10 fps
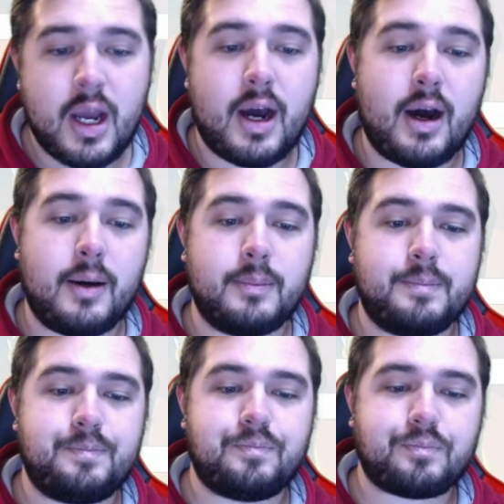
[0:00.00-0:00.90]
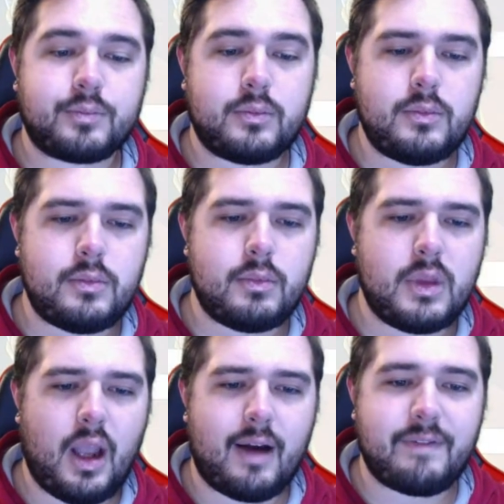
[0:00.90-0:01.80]

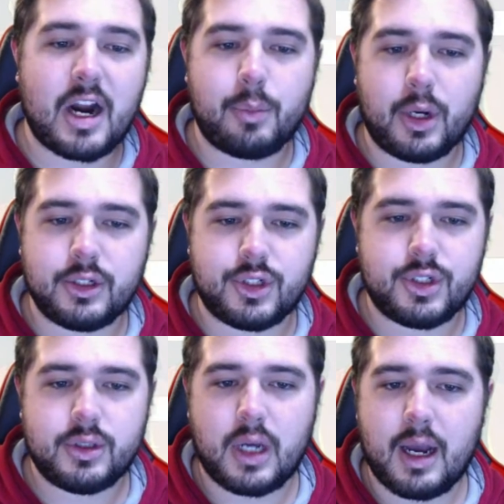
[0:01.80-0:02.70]
Fire Punch.